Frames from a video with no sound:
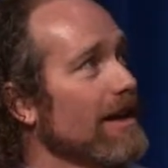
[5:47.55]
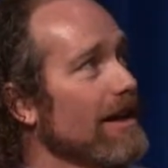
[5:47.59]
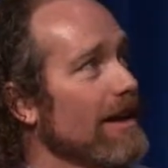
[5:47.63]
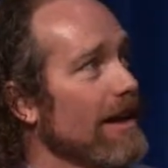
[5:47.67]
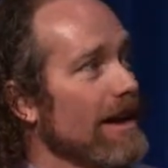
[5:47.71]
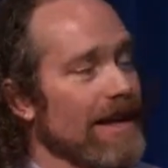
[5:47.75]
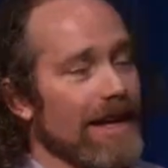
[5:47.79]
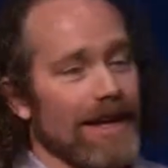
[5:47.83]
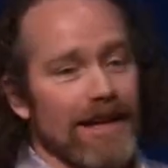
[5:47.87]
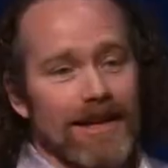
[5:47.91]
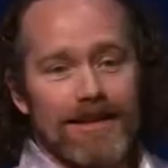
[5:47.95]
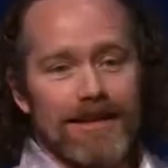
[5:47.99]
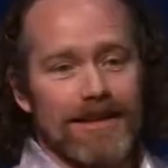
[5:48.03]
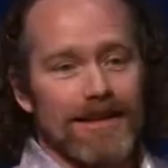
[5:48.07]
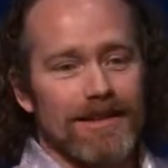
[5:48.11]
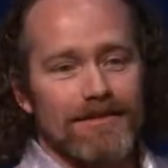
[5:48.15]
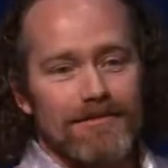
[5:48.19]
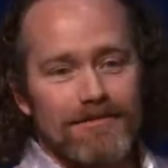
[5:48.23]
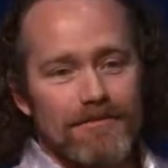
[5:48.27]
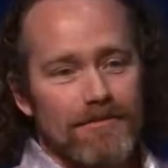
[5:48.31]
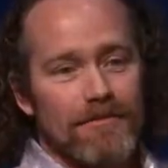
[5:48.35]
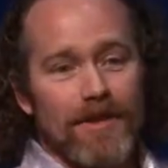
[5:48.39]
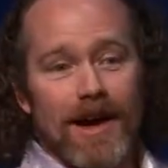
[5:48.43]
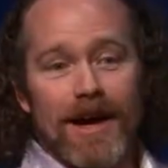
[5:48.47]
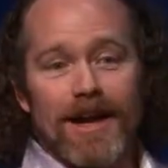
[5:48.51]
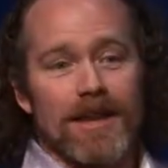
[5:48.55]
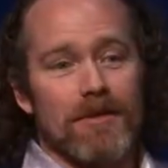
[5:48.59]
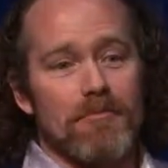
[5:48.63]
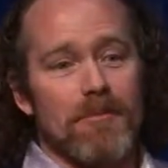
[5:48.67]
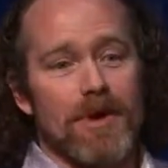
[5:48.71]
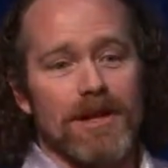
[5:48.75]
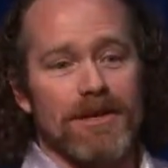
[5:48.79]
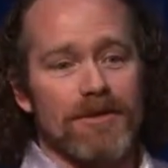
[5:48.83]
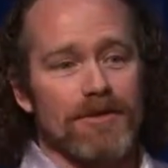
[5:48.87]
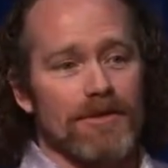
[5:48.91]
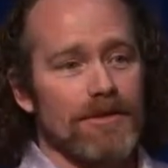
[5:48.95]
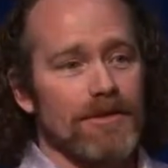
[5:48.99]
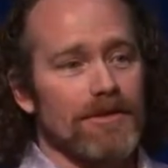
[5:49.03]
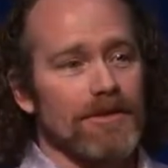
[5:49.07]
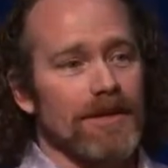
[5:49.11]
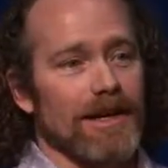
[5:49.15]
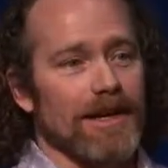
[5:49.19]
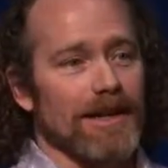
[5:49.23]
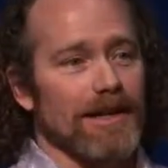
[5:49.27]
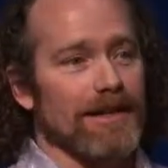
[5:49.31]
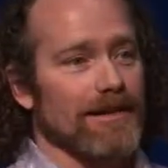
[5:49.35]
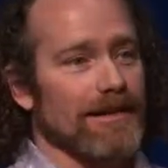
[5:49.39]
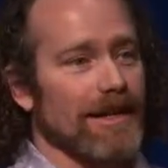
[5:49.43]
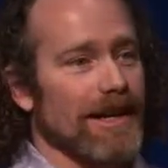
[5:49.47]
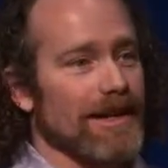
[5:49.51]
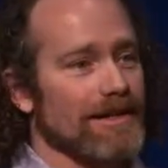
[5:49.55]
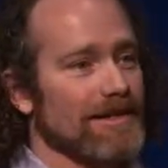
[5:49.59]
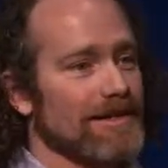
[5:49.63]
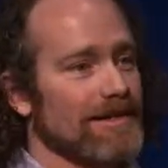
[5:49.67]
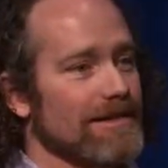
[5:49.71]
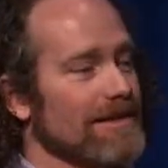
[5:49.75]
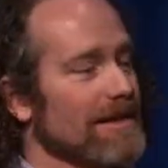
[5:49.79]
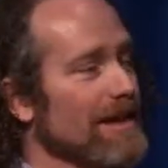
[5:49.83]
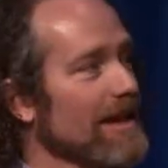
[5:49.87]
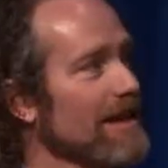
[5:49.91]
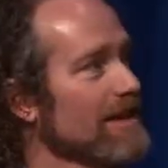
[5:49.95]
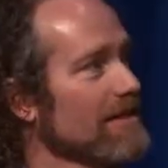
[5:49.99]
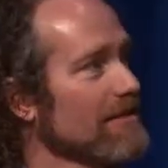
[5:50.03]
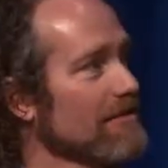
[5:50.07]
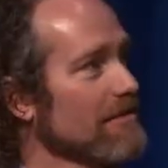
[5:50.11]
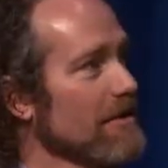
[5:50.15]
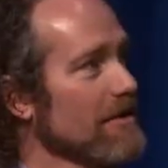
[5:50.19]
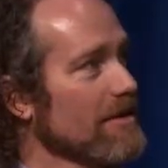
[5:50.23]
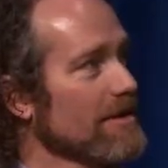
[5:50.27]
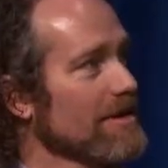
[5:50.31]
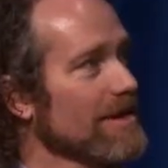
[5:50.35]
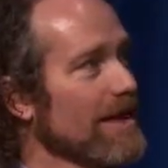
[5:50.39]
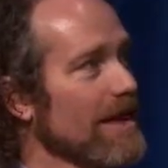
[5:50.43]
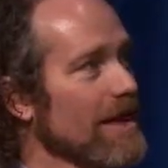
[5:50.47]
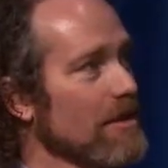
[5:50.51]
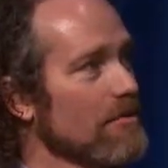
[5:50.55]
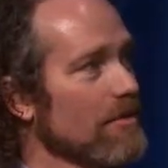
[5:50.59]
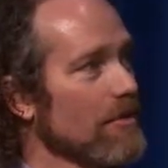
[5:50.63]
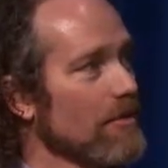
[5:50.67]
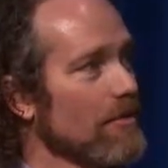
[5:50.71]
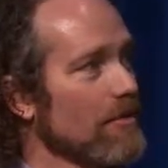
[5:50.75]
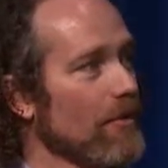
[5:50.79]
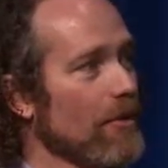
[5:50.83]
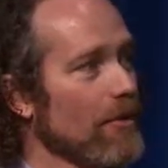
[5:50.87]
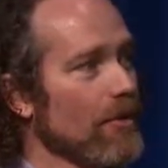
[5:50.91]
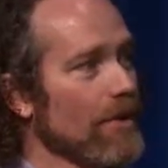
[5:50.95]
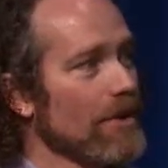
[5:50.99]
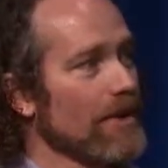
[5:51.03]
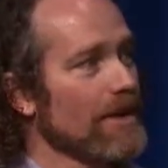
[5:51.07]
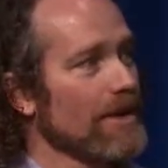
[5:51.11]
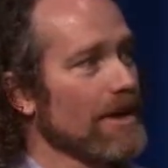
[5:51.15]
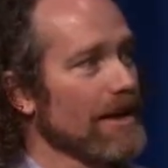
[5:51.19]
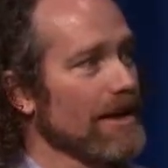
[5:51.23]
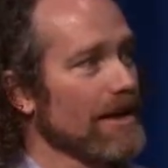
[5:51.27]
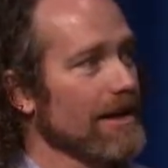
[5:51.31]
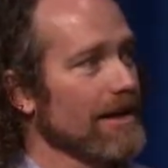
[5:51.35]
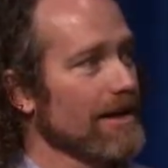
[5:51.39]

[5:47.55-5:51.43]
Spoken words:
Again, I find a mentor. As we were saying before,